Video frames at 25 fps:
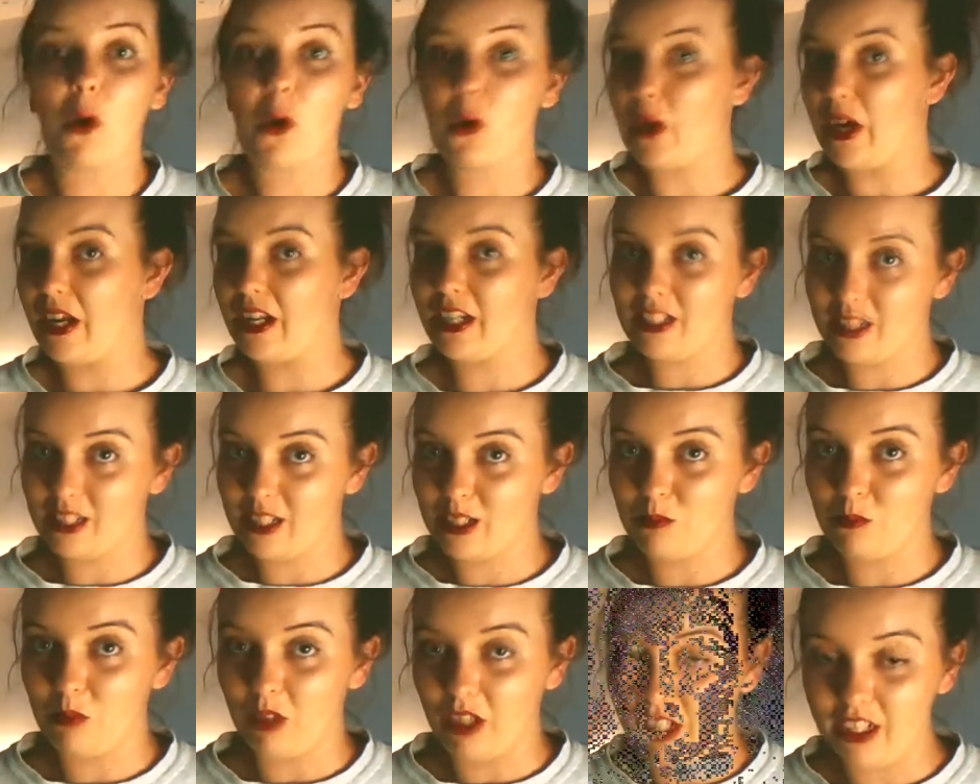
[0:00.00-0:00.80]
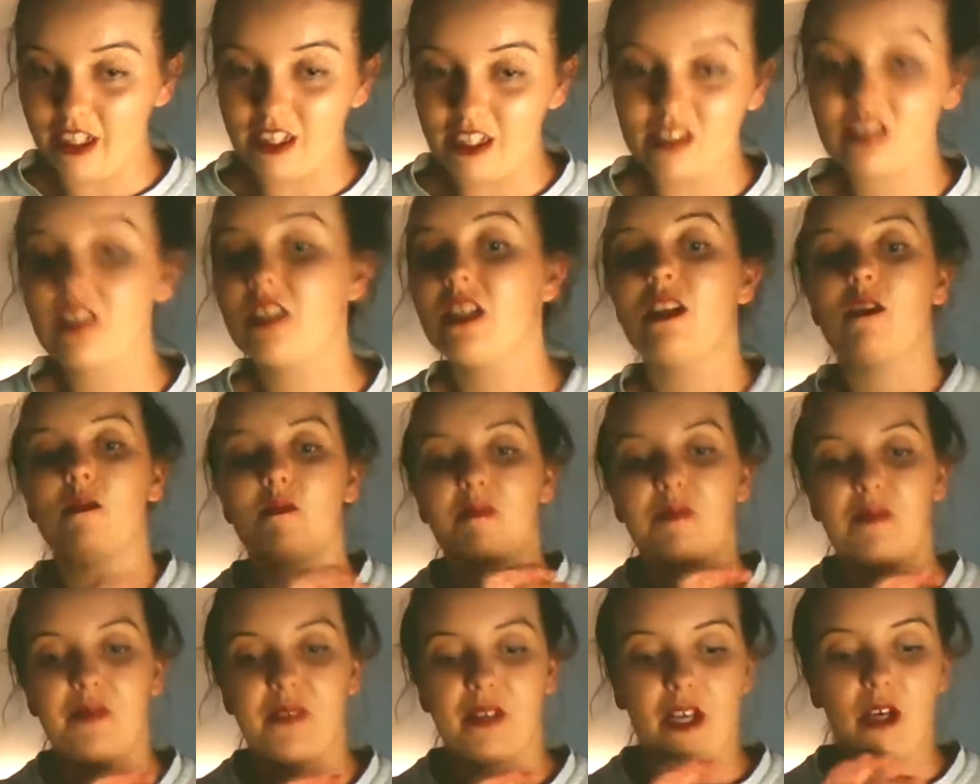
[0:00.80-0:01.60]
anything, please.
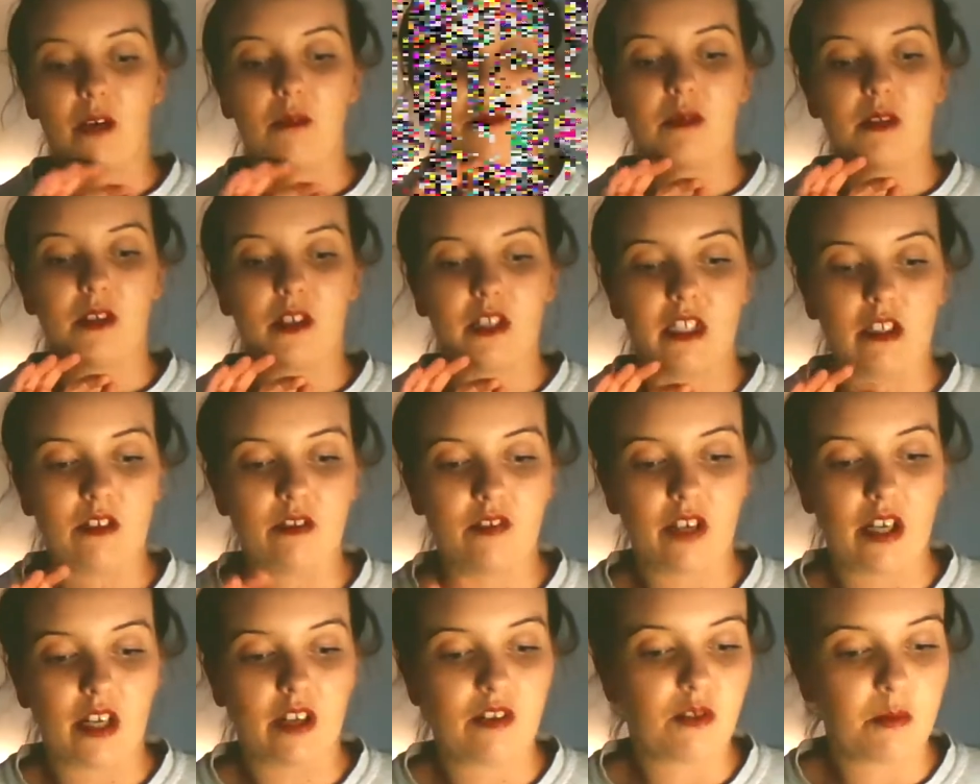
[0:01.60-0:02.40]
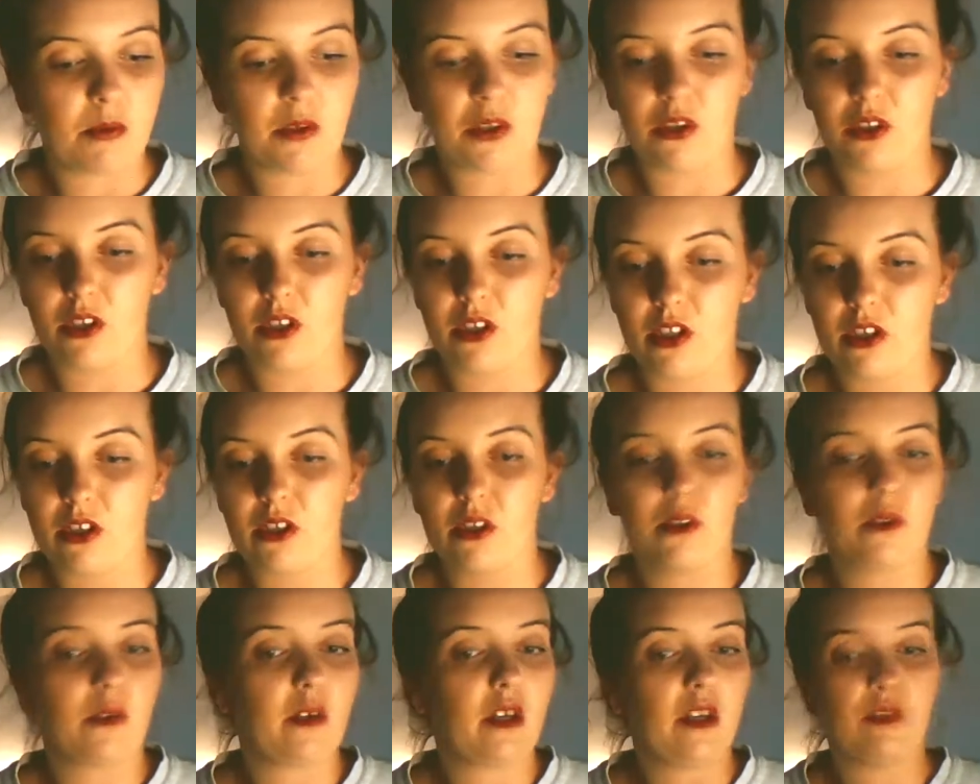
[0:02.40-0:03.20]
I'm going to give every book a
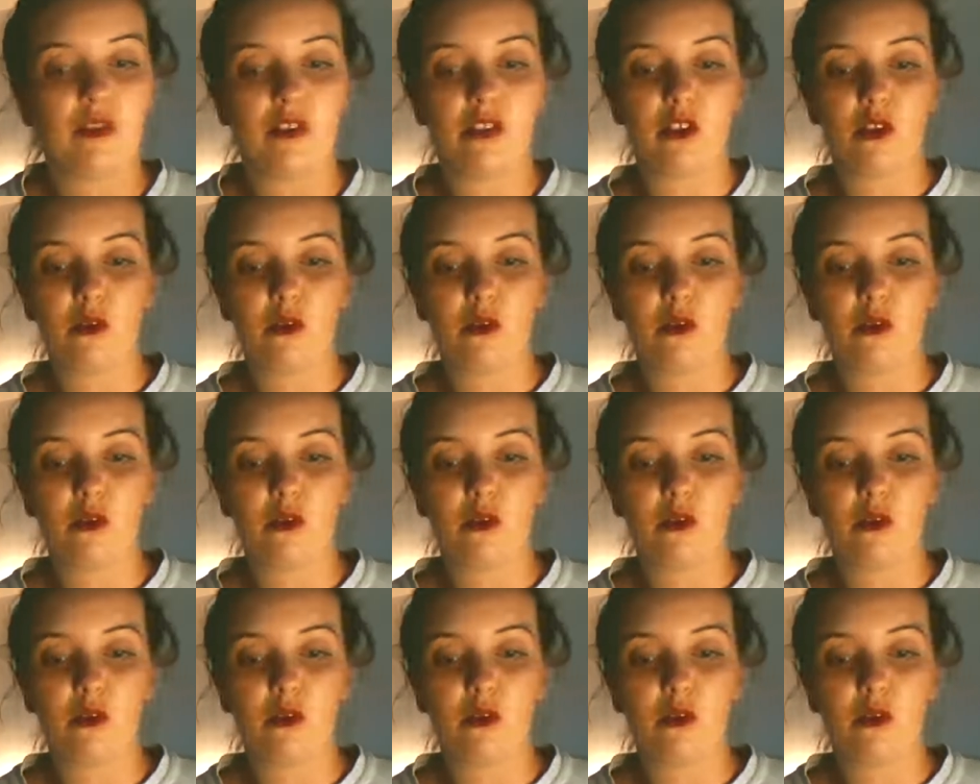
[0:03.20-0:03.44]
go. If I don't